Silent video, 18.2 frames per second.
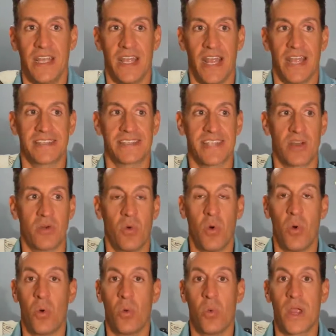is like
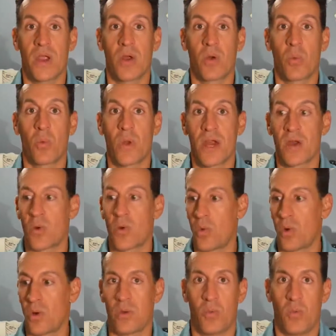well where where
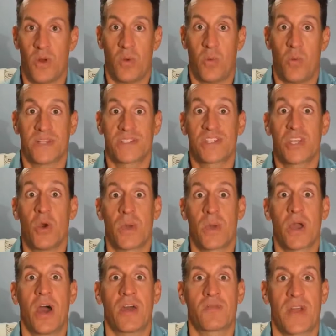what's
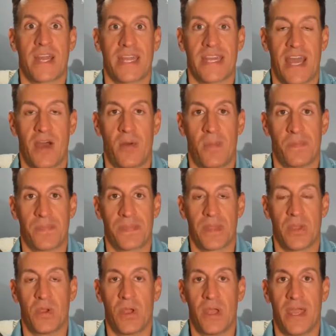going on right now
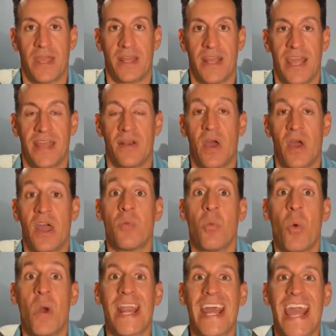and and and
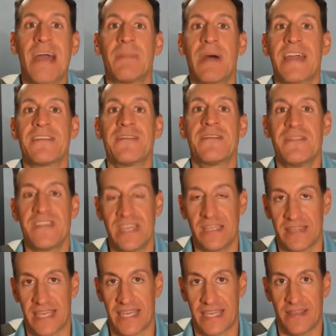what am i
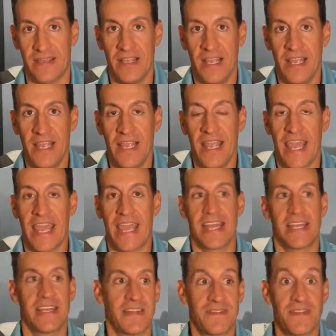feeling
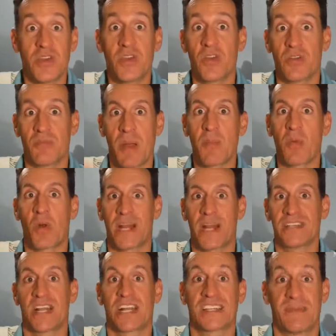and if you can remember what i
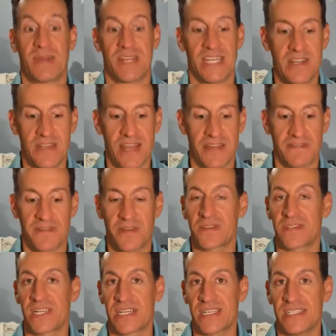talked about here that fear
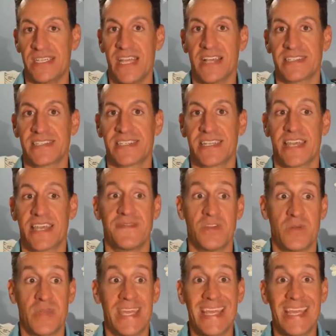of success if
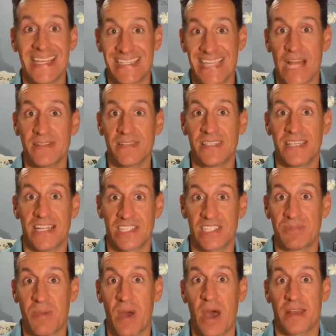you can get down to that
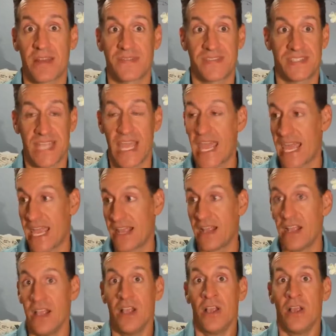spot of
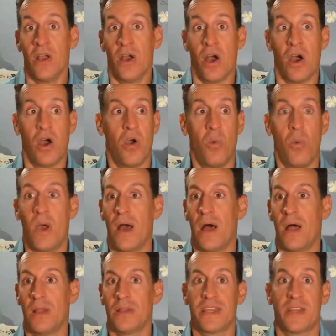saying oh,
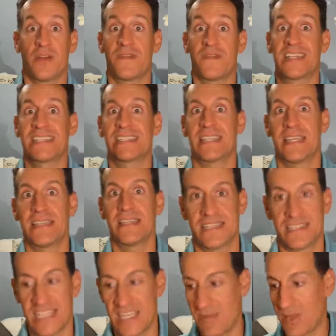well, you know, if I send
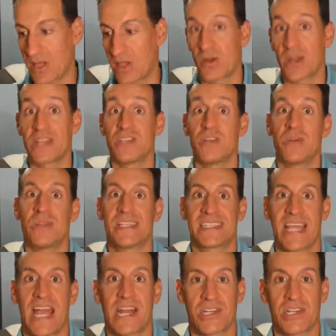this email or I do
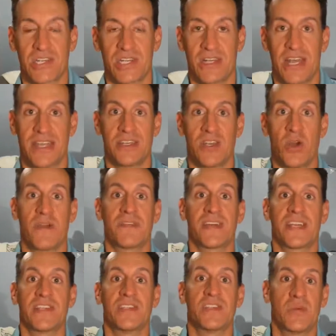this action, I know I've
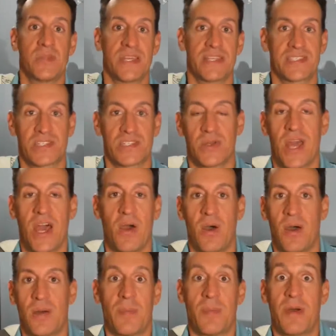got to do this. So now
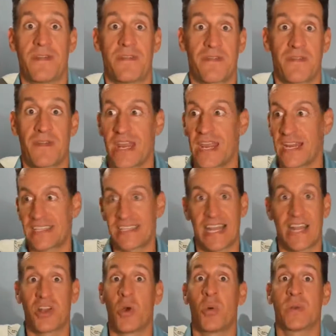I'm afraid because
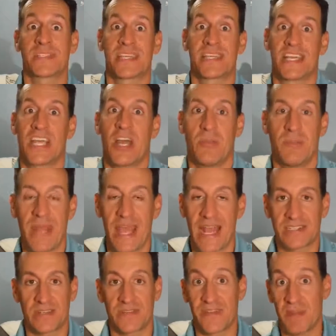I don't know what's going to come
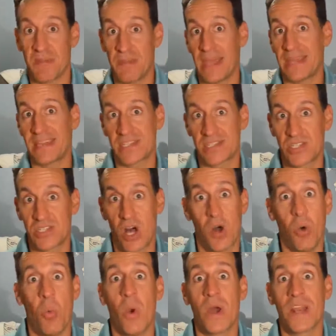next. Or if I make this
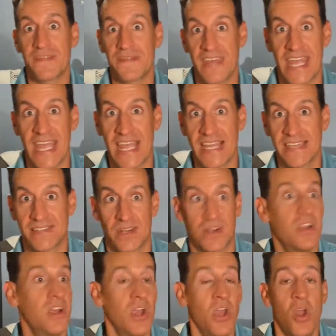call, what if they
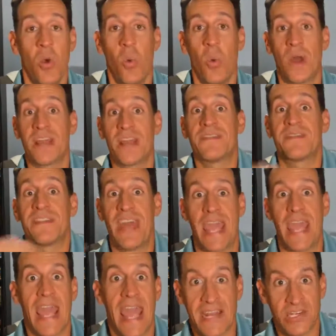answer? What if
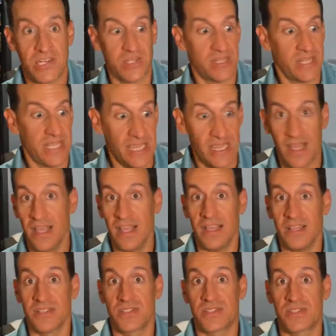they actually
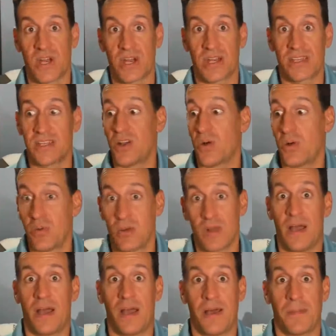start, you know,
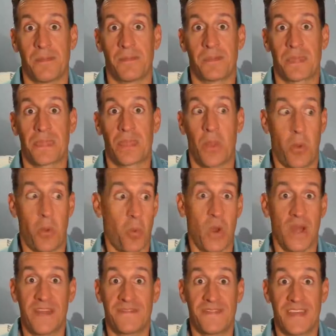um,
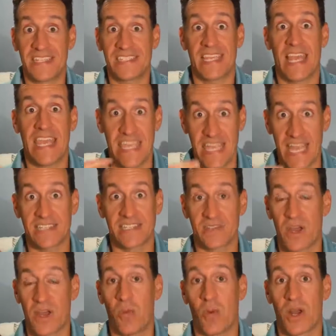what if they say, yes,
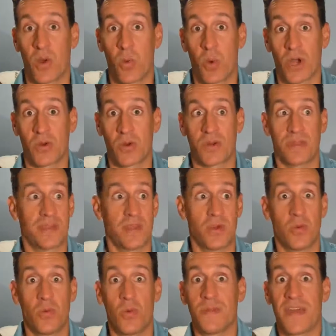I want to work with
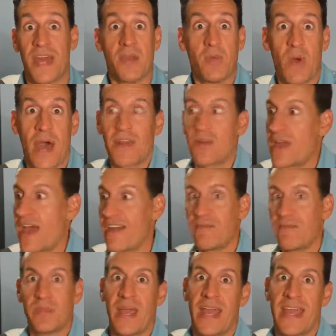you? Well, then I don't
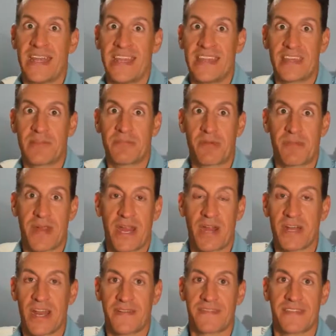have anything
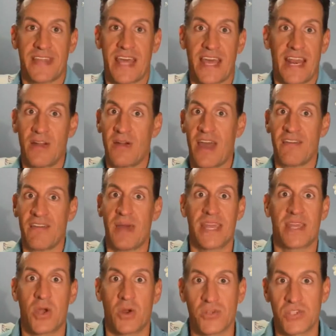prepared after that. I don't have my
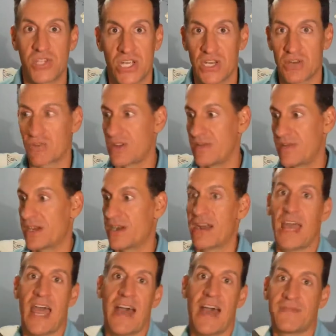coaching agreement. I
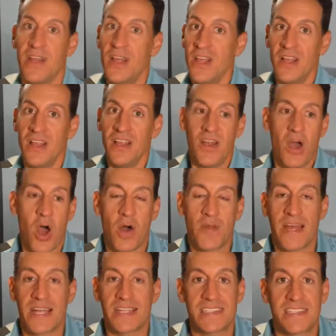don't have all
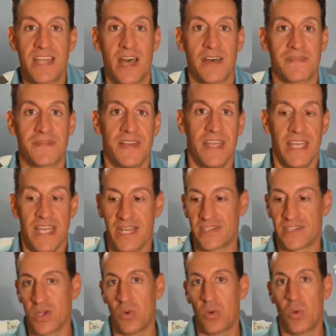that stuff. And
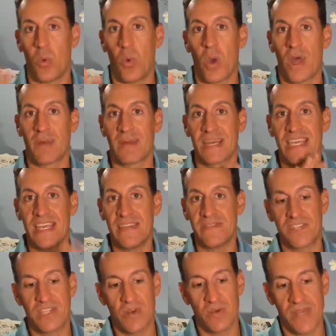so what I'm going to give
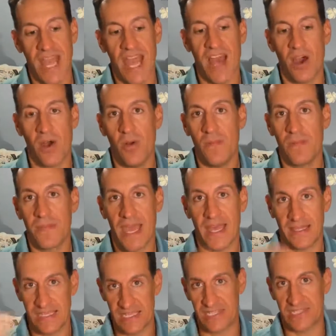to you now,
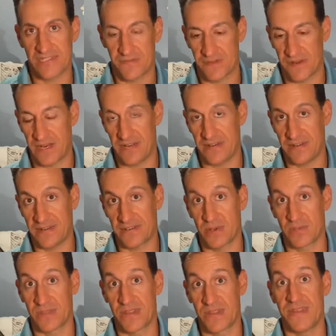at least in
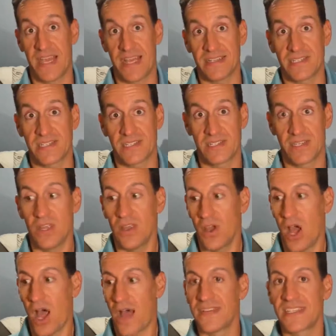terms of this,
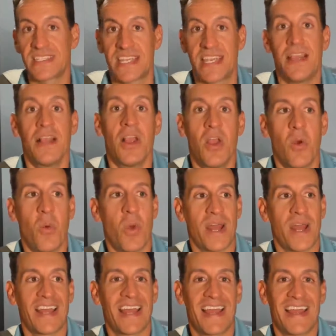obviously when